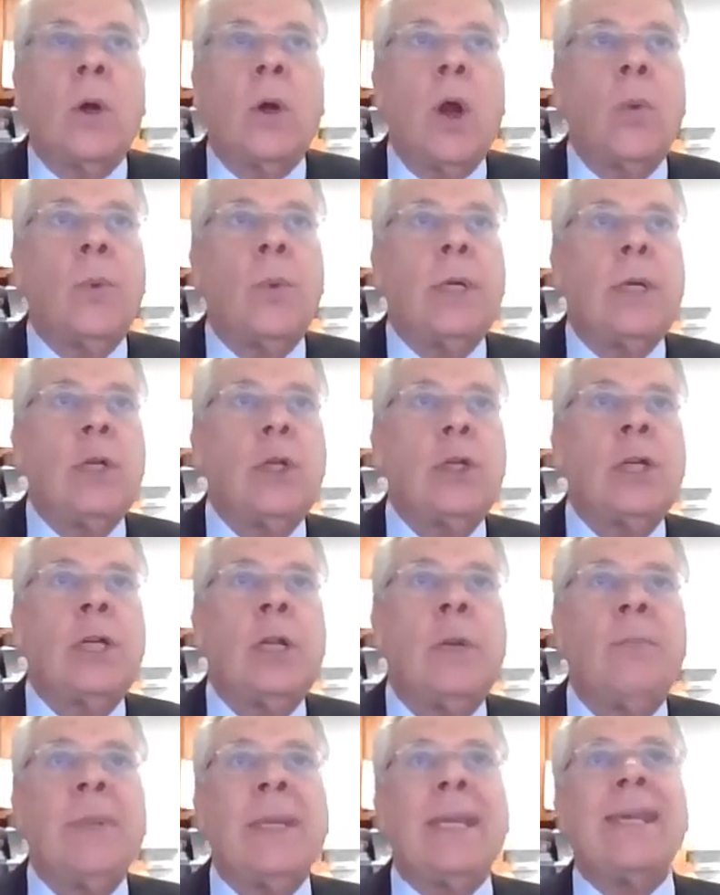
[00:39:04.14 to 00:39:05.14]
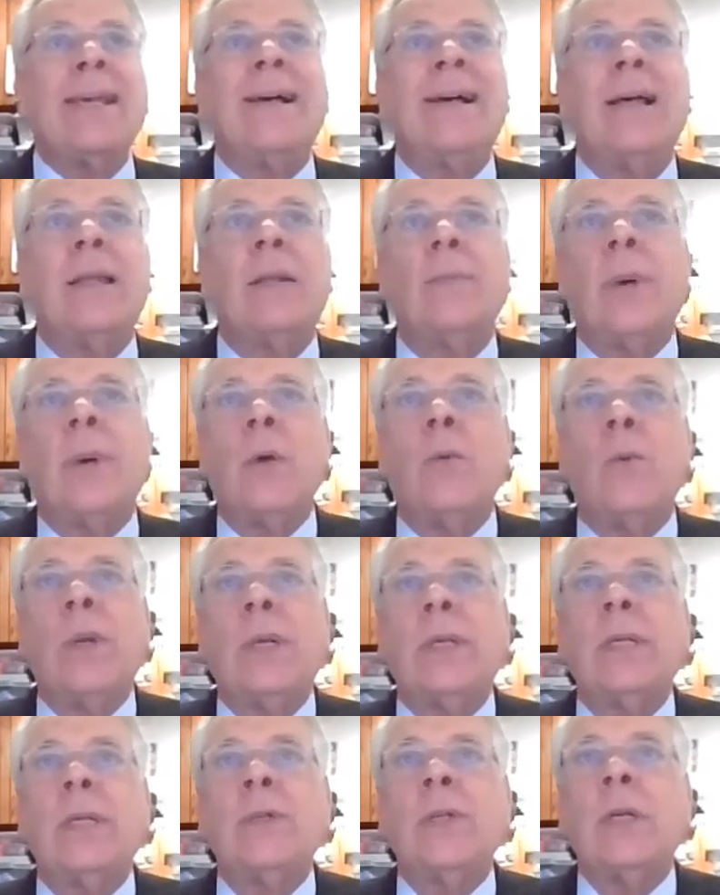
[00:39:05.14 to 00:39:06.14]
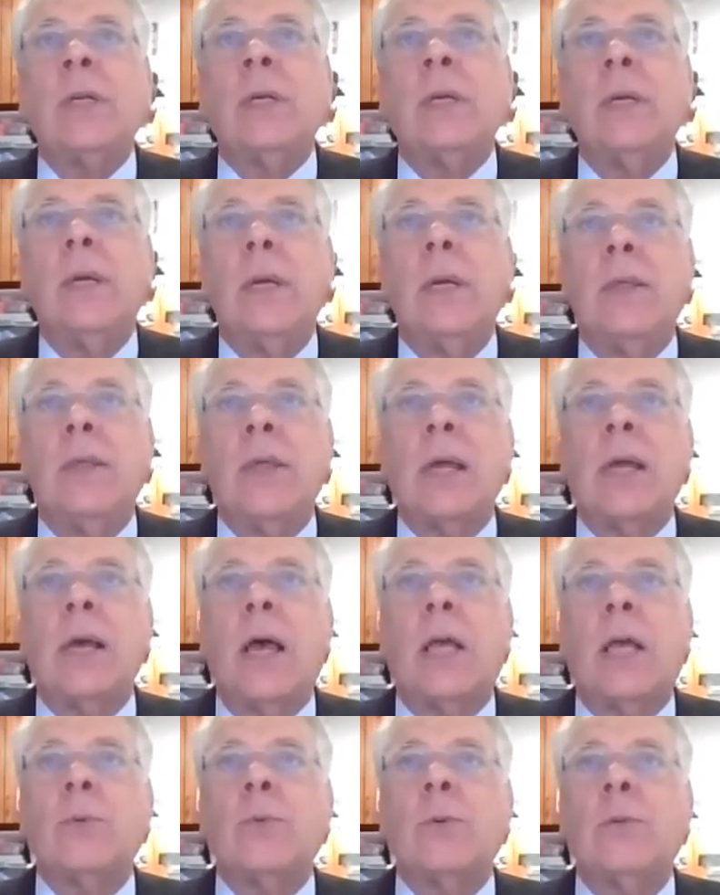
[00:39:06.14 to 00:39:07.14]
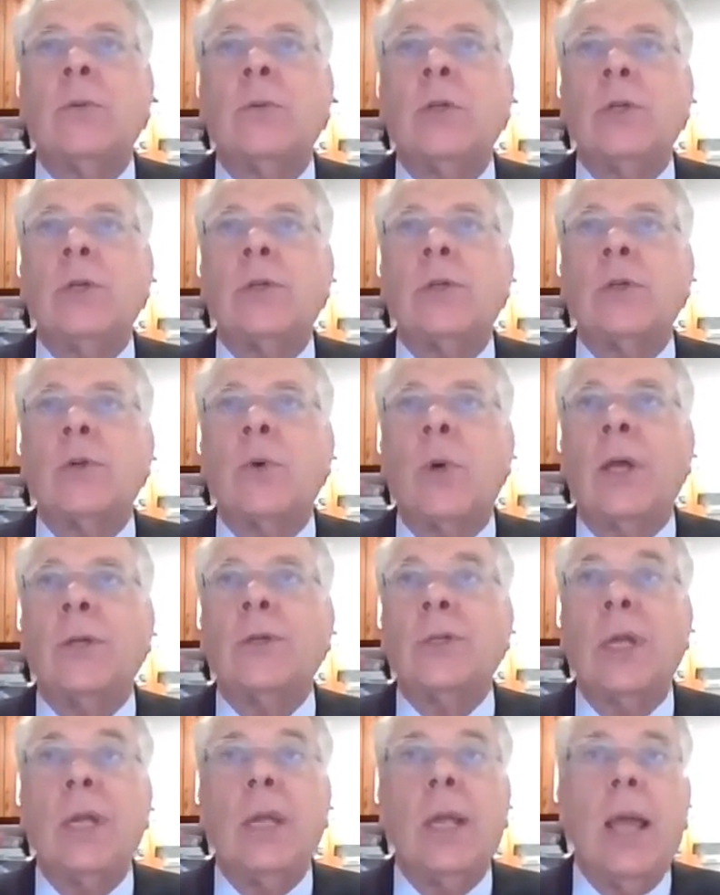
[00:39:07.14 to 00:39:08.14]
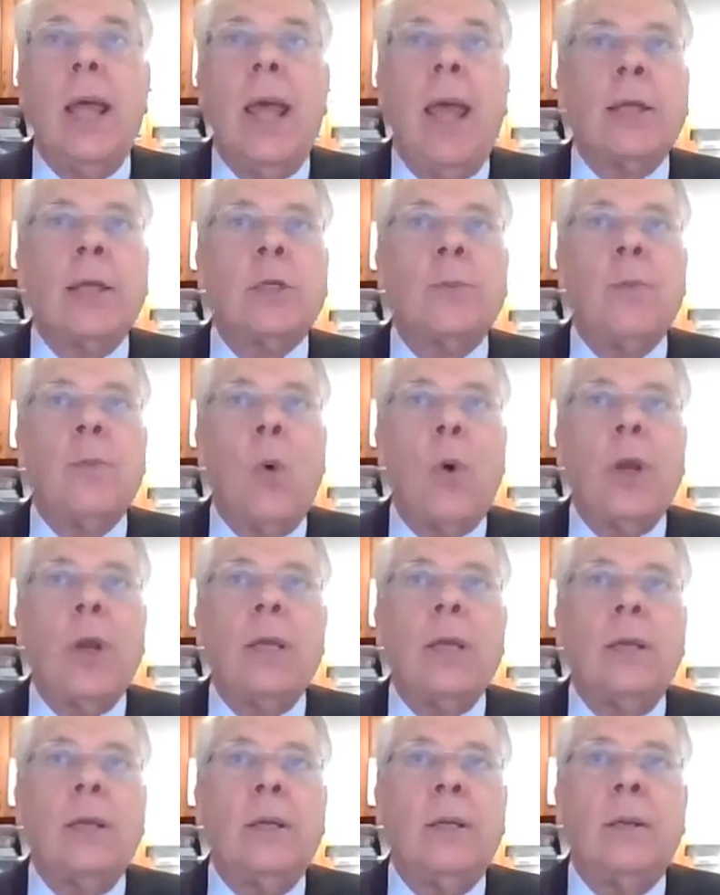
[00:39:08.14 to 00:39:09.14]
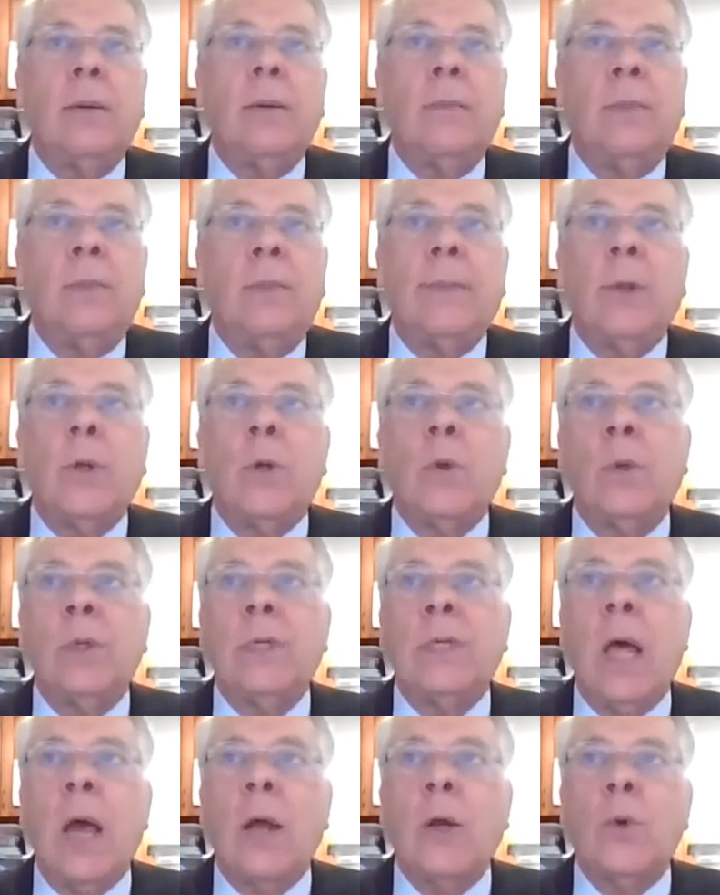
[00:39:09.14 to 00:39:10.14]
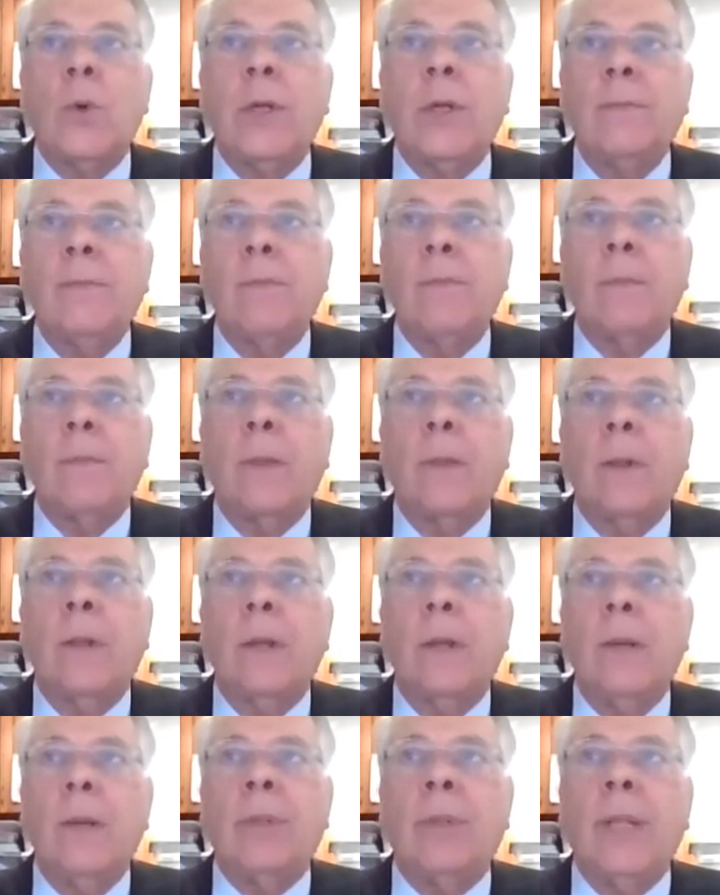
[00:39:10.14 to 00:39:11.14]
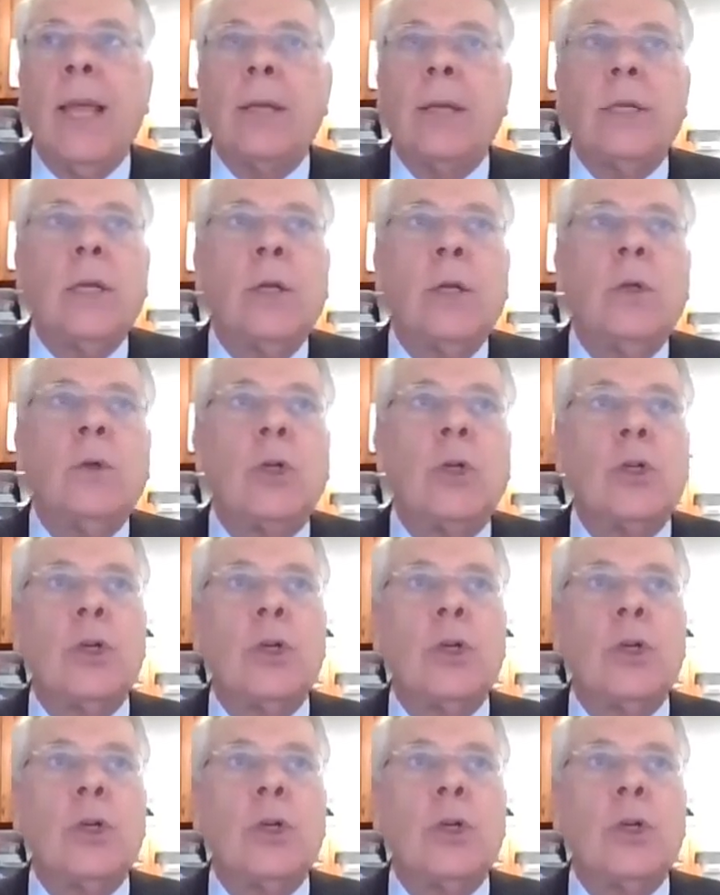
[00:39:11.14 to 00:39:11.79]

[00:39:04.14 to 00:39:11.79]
on our region and beyond by witnessing the gospel of Jesus Christ, exporting biblical doctrine, planting new